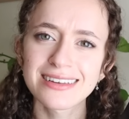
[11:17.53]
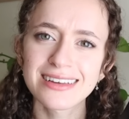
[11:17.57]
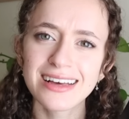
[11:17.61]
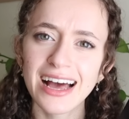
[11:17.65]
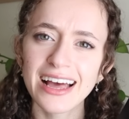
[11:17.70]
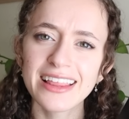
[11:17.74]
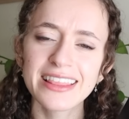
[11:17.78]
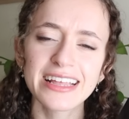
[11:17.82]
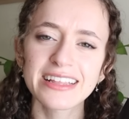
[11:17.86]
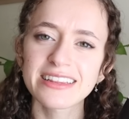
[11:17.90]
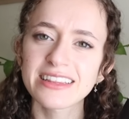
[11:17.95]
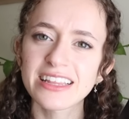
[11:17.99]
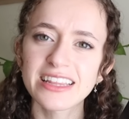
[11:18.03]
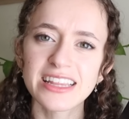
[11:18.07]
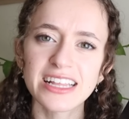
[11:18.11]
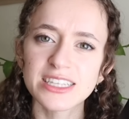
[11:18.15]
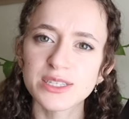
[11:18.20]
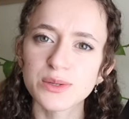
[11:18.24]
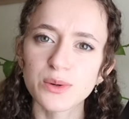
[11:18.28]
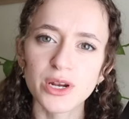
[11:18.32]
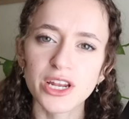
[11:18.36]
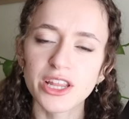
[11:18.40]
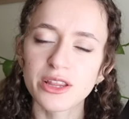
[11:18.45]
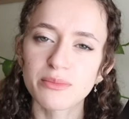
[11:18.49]
I think that
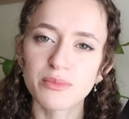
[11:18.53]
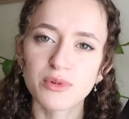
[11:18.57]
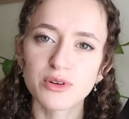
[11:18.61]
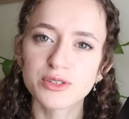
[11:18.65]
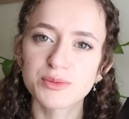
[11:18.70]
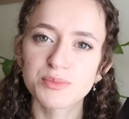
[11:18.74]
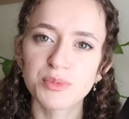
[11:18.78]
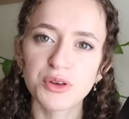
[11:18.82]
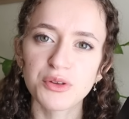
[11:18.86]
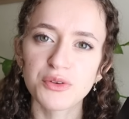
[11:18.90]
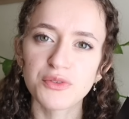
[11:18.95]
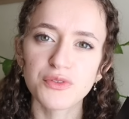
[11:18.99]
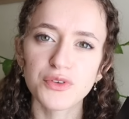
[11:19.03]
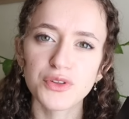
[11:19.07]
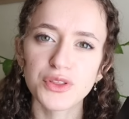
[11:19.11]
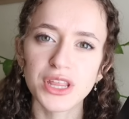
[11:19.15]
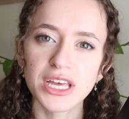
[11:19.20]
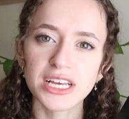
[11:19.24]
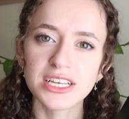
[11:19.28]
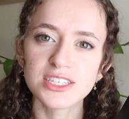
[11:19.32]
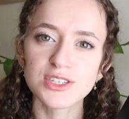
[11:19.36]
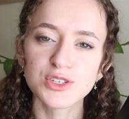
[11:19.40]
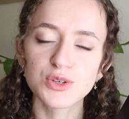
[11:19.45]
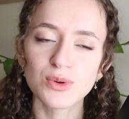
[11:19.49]
that's one of the most beautiful
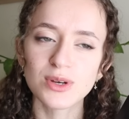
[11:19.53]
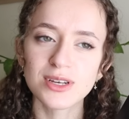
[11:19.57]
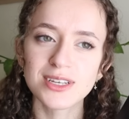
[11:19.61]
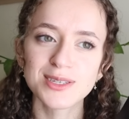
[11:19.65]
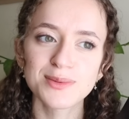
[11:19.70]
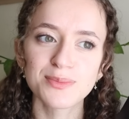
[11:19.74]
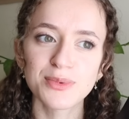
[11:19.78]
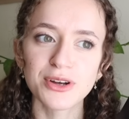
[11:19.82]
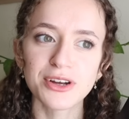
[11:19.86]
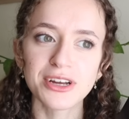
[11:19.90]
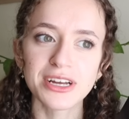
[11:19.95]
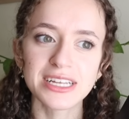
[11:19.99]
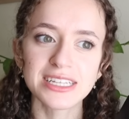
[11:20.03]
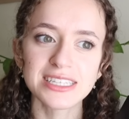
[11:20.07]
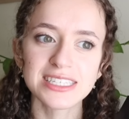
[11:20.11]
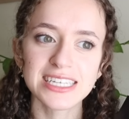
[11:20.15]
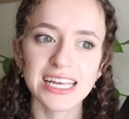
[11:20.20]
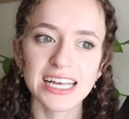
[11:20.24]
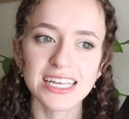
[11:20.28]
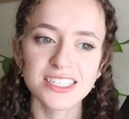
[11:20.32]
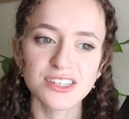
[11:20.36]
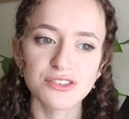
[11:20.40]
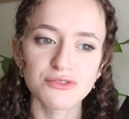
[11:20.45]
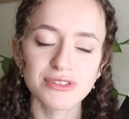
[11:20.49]
things to experience
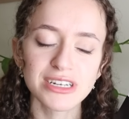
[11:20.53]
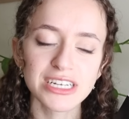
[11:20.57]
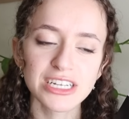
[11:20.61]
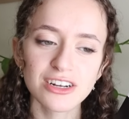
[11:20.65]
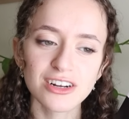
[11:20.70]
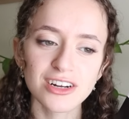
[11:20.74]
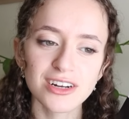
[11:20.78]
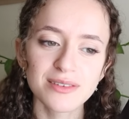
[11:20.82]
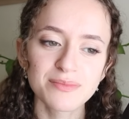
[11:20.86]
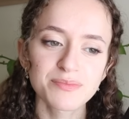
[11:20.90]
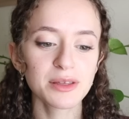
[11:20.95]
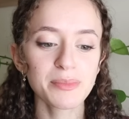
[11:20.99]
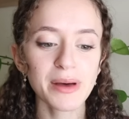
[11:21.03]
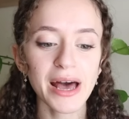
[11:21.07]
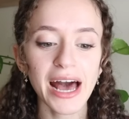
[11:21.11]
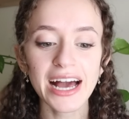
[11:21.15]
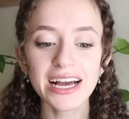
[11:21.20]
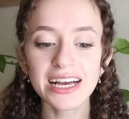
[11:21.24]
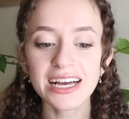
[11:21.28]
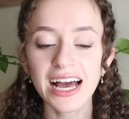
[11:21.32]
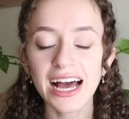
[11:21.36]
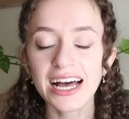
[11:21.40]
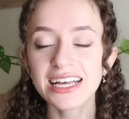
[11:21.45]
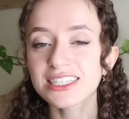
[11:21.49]
as a reader. The
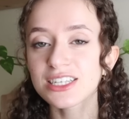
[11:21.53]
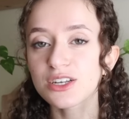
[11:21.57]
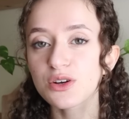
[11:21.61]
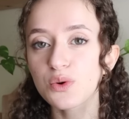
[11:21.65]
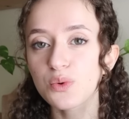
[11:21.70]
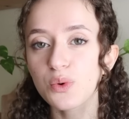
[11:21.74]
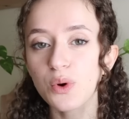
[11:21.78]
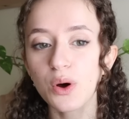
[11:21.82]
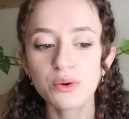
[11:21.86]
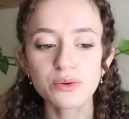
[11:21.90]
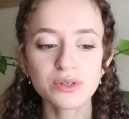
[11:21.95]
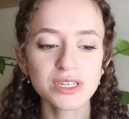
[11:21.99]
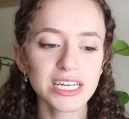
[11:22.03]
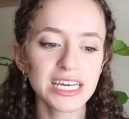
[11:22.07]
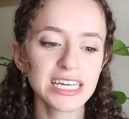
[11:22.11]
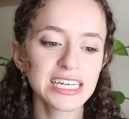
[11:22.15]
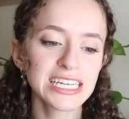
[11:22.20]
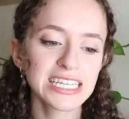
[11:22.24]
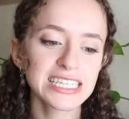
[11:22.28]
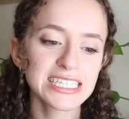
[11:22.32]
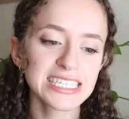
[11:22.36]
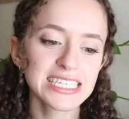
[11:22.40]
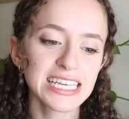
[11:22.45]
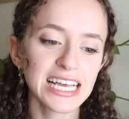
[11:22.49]
back has a quote and
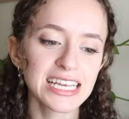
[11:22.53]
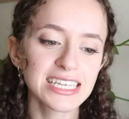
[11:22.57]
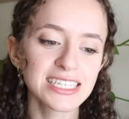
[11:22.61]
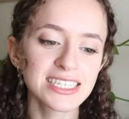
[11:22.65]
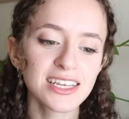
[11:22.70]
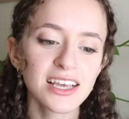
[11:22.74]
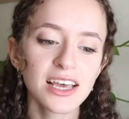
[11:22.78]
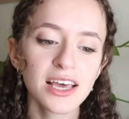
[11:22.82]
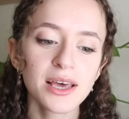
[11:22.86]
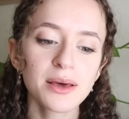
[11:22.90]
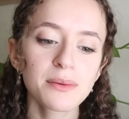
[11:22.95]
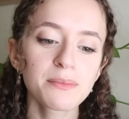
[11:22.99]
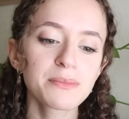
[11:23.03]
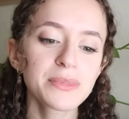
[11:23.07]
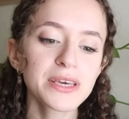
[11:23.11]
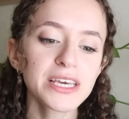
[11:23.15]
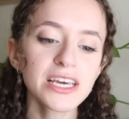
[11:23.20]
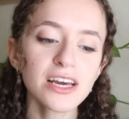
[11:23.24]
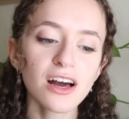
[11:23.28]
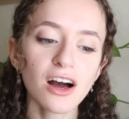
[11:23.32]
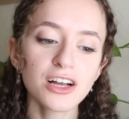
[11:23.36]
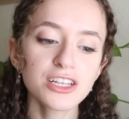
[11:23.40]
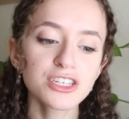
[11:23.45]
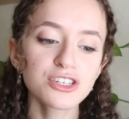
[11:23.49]
it says,
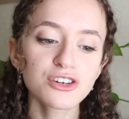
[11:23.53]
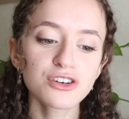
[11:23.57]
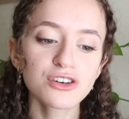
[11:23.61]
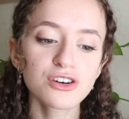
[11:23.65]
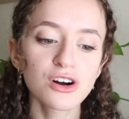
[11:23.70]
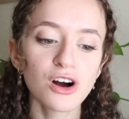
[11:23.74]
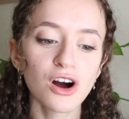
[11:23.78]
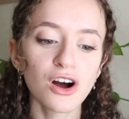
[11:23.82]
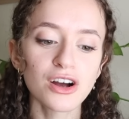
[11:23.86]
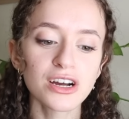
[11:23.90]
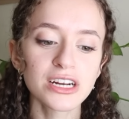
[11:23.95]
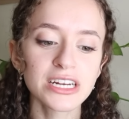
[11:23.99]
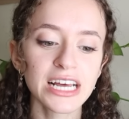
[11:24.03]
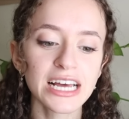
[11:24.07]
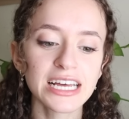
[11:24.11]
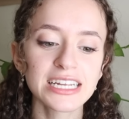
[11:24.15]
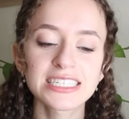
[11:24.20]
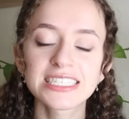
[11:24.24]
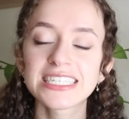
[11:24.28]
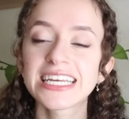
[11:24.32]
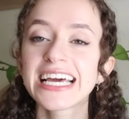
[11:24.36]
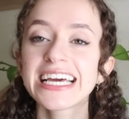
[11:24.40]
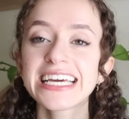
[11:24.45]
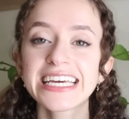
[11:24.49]
"Be on your guard
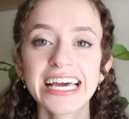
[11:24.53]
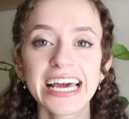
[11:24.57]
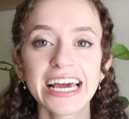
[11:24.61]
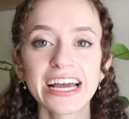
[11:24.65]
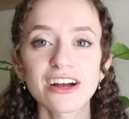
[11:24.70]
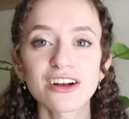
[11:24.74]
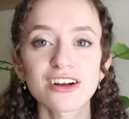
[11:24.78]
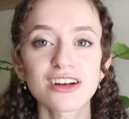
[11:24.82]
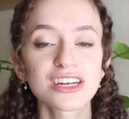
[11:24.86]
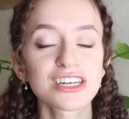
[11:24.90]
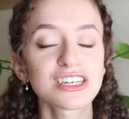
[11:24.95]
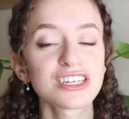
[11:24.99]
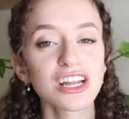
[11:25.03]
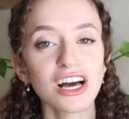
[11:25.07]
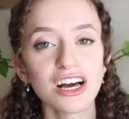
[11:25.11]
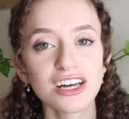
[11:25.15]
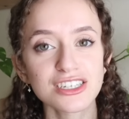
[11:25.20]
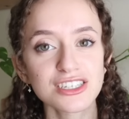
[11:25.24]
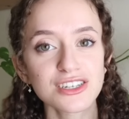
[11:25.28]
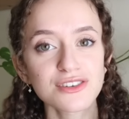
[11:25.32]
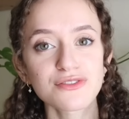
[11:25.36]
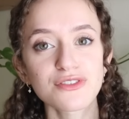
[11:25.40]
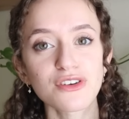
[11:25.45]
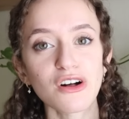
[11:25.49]
and take care
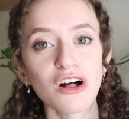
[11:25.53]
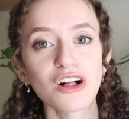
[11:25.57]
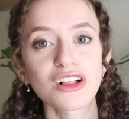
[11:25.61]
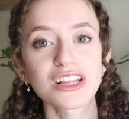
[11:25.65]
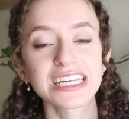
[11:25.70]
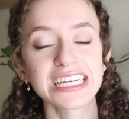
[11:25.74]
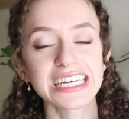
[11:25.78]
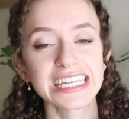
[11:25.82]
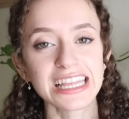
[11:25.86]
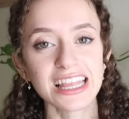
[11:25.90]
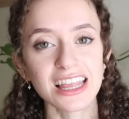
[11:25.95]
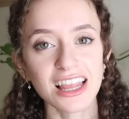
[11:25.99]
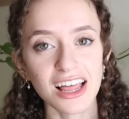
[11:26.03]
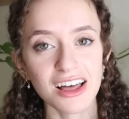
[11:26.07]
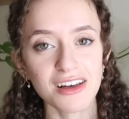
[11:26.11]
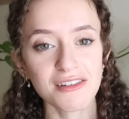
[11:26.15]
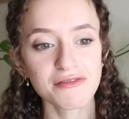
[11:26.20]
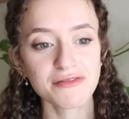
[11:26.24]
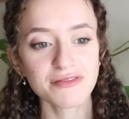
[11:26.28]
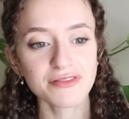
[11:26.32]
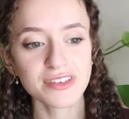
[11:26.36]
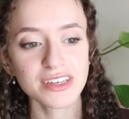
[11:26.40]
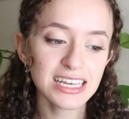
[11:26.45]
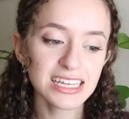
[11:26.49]
not to fall in love."